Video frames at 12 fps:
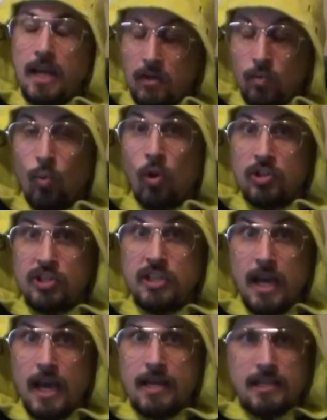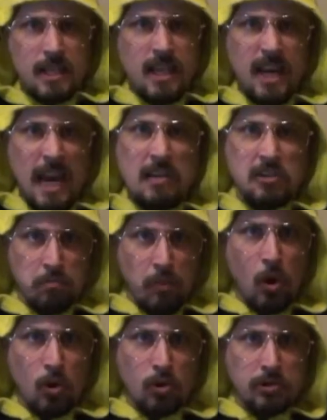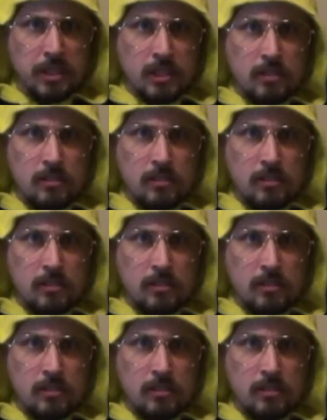And worse yet, it has mold.